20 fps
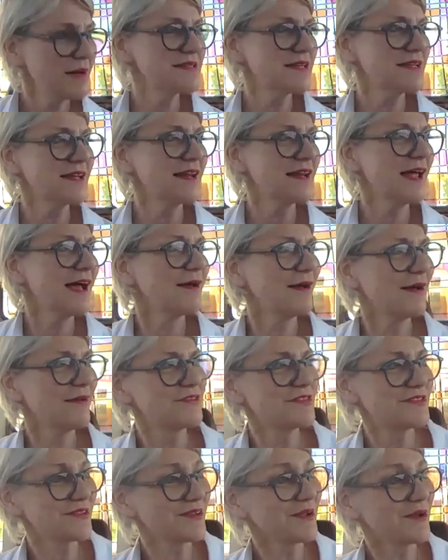son and I've
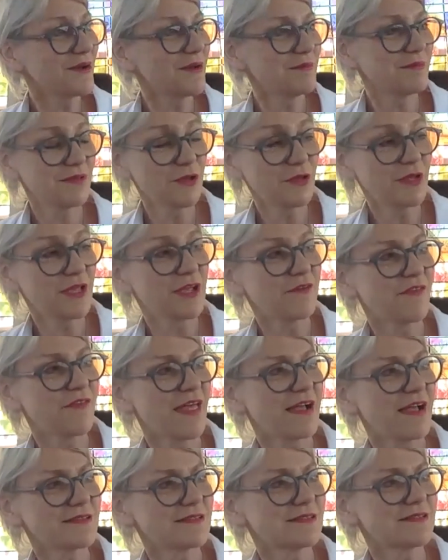just got it on, looking over
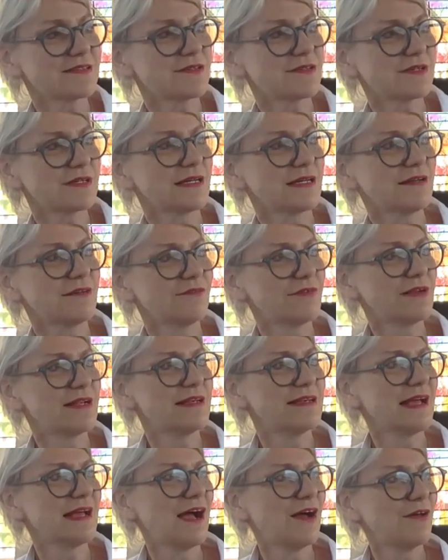there because it's got kind of
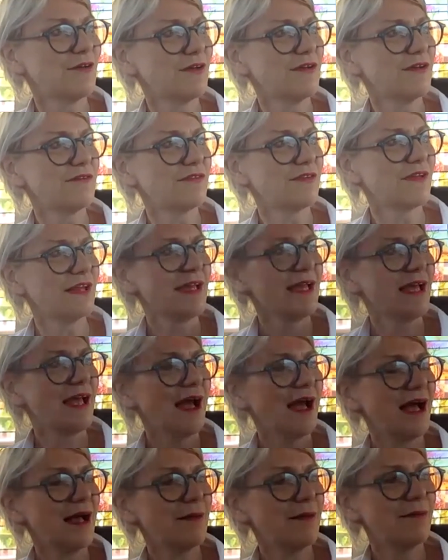written down.
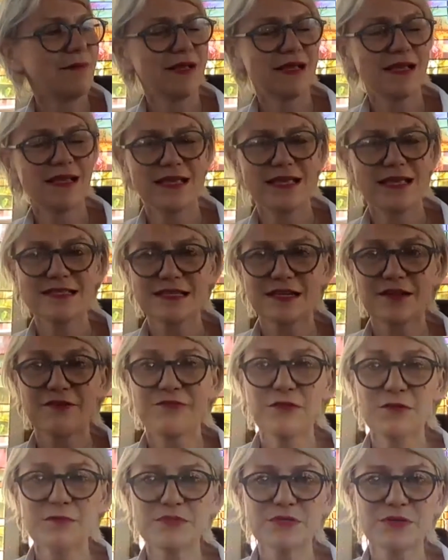He's at a
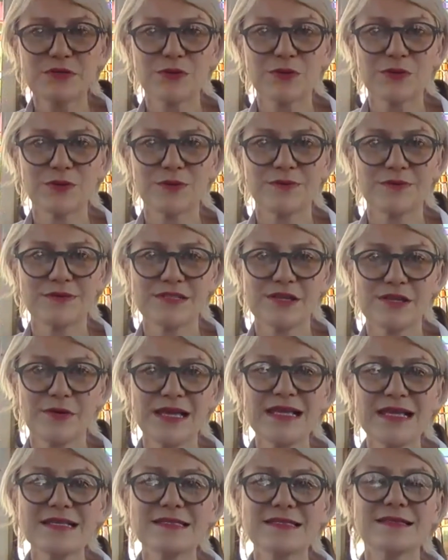film school, so
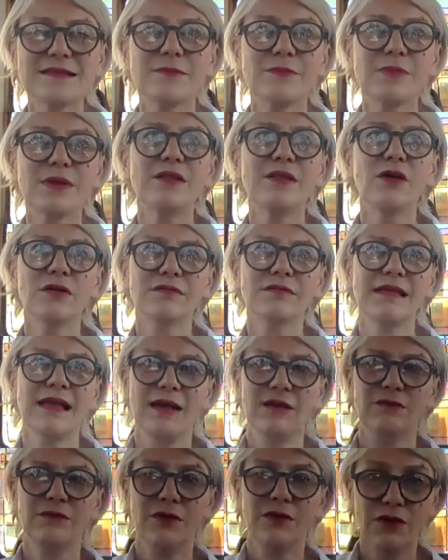we're locked
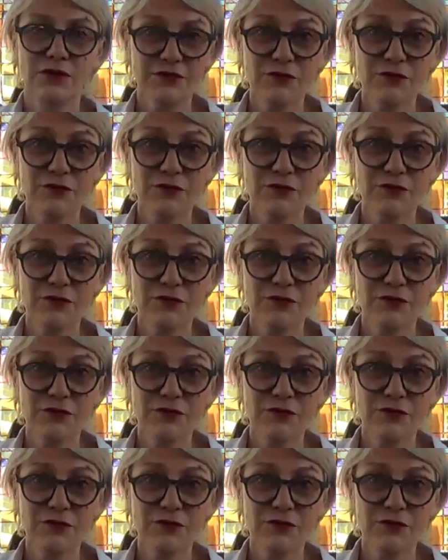down on a